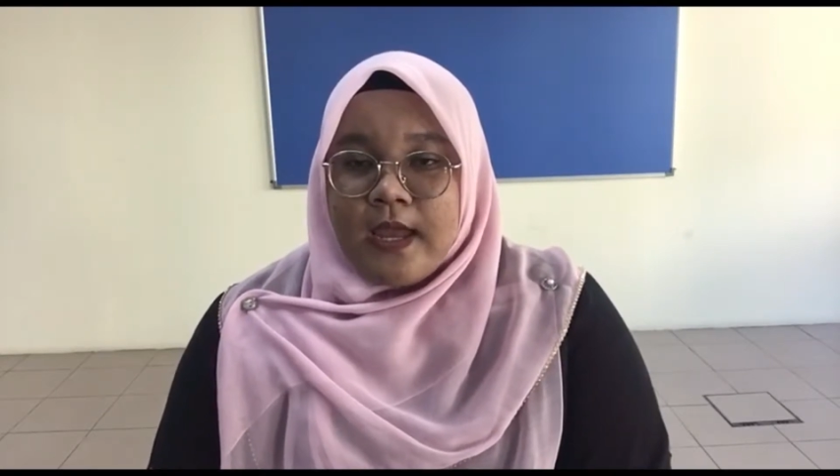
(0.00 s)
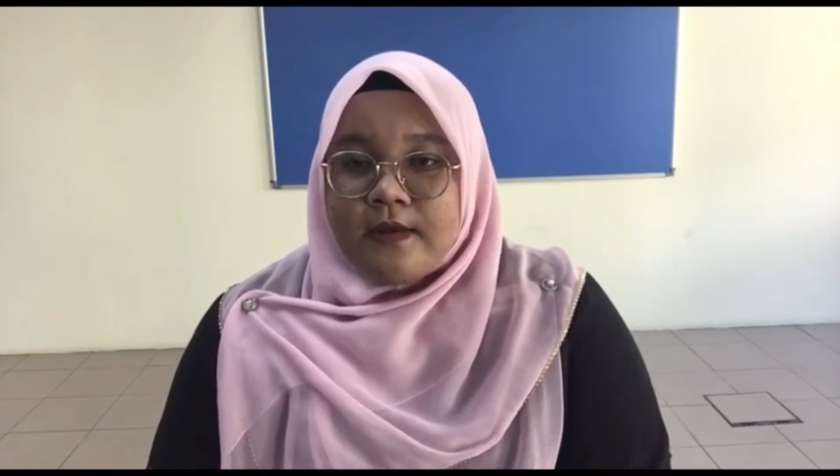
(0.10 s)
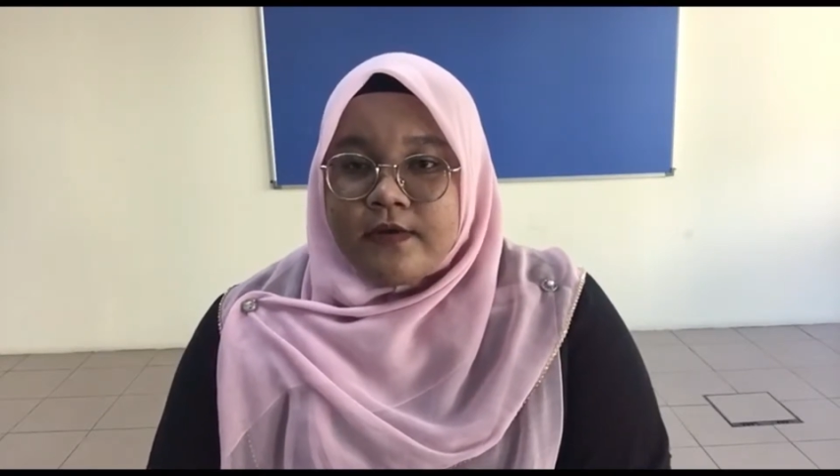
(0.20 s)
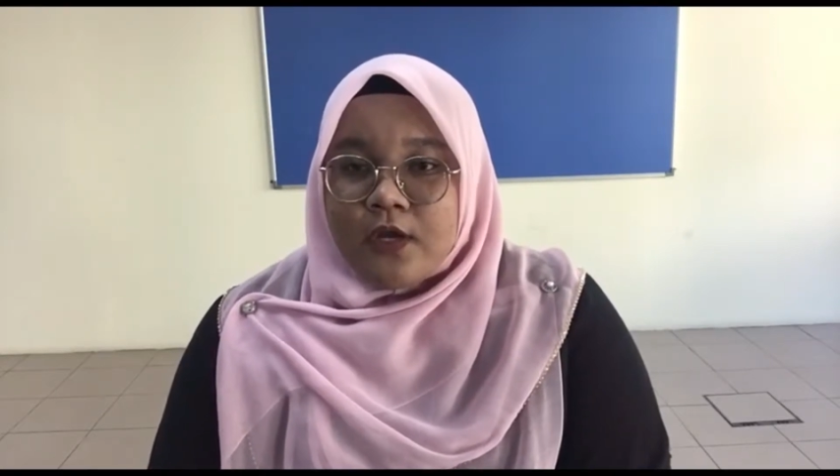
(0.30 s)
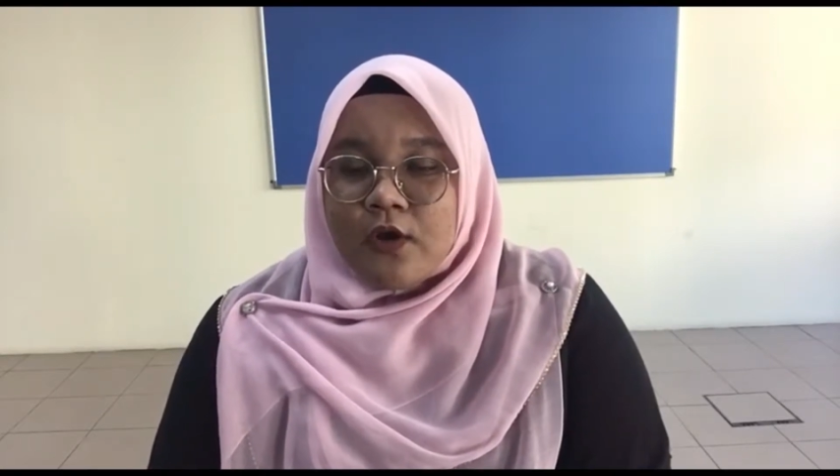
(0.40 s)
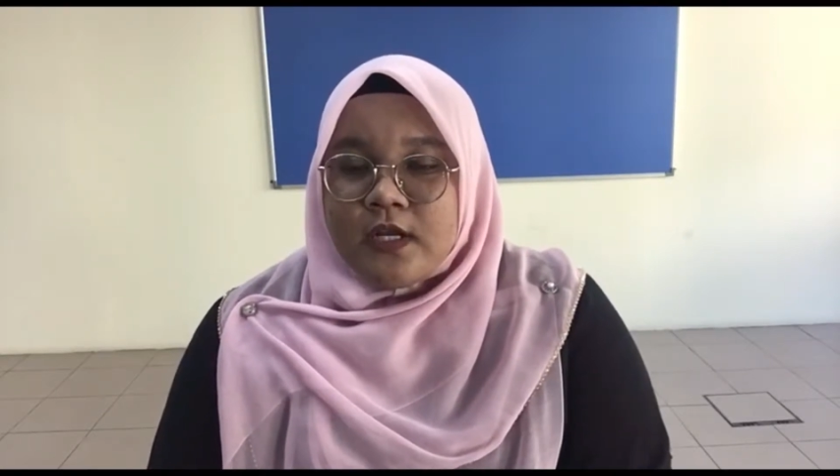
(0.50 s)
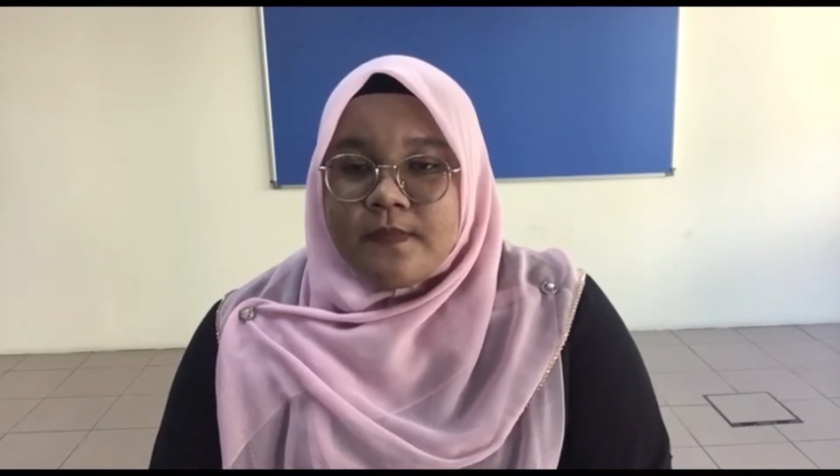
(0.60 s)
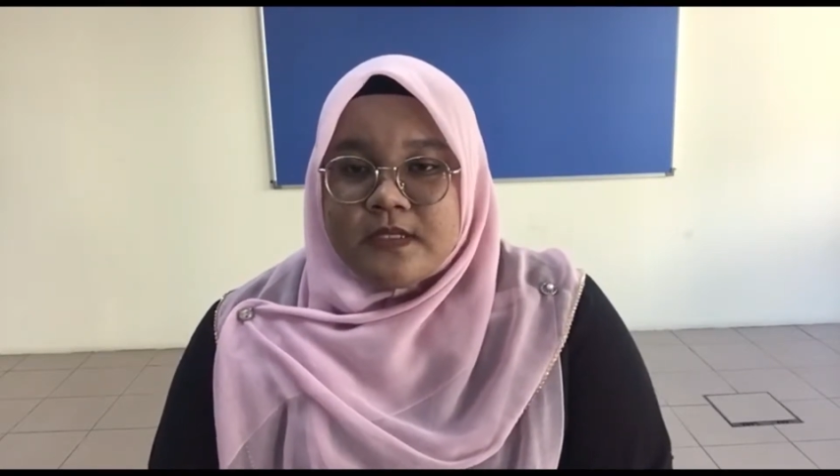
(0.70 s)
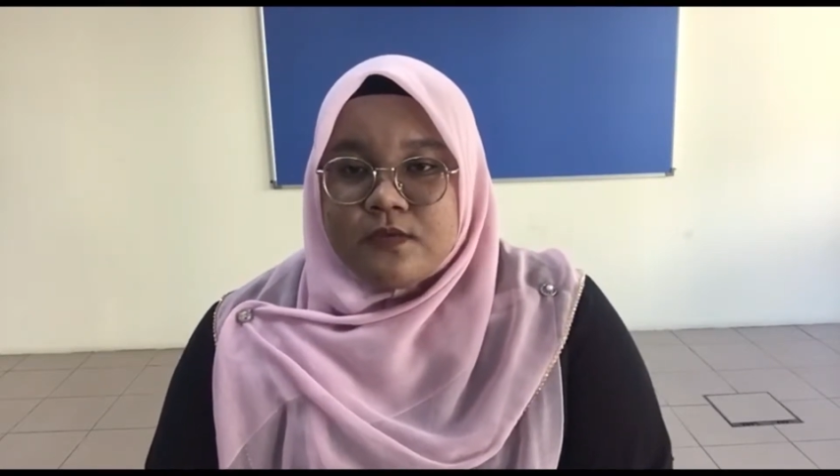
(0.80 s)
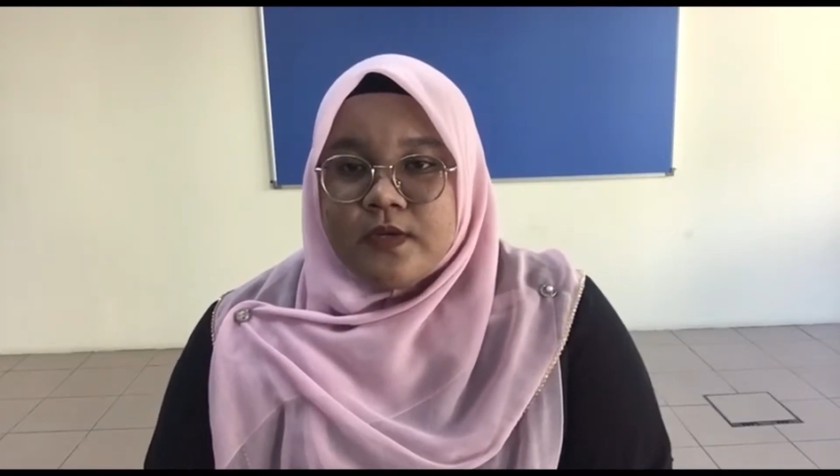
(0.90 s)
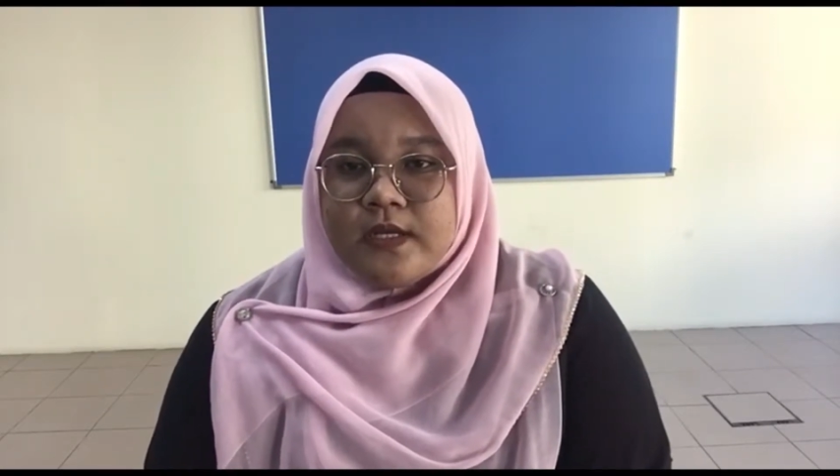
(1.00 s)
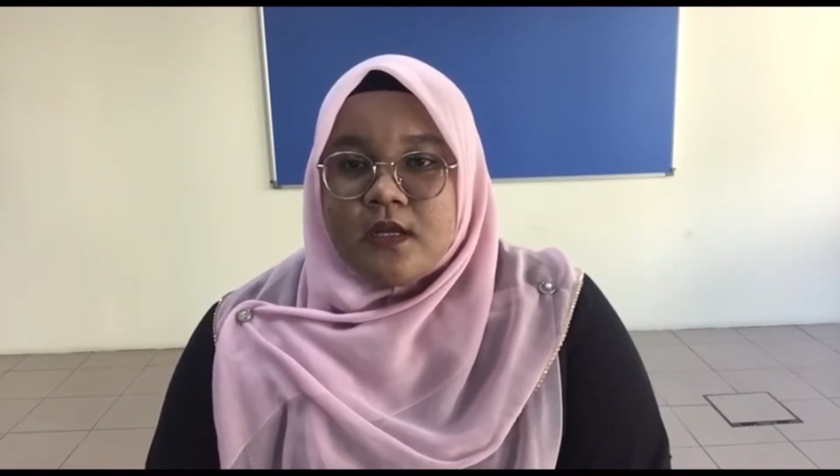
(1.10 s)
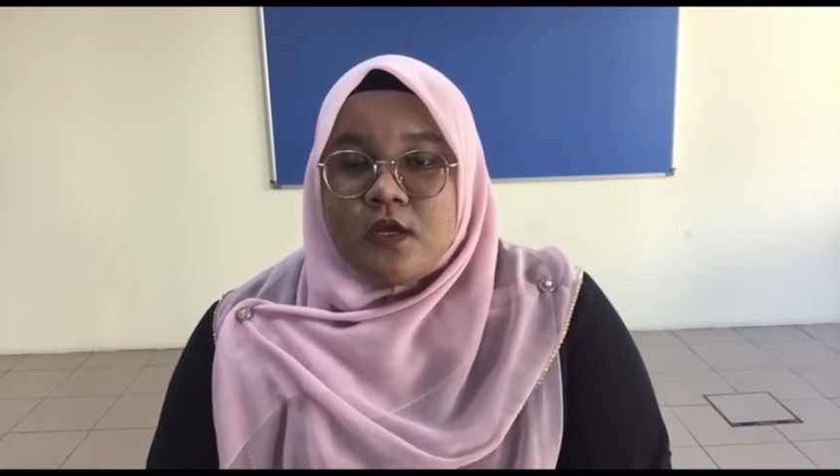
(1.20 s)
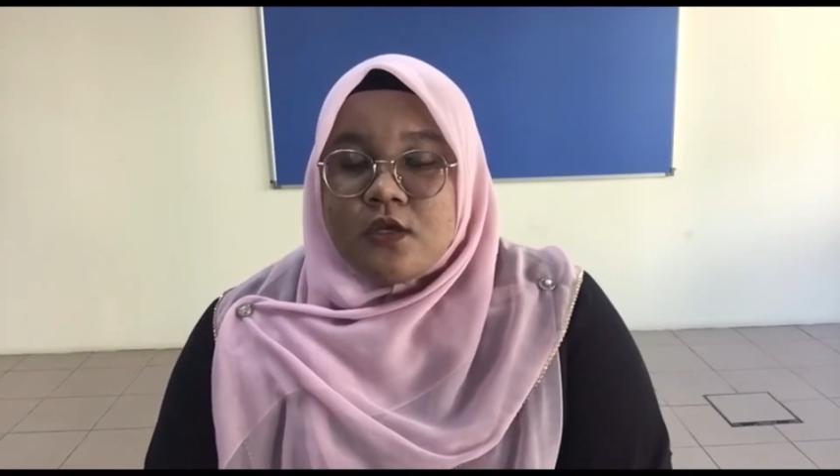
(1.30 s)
and recorded password.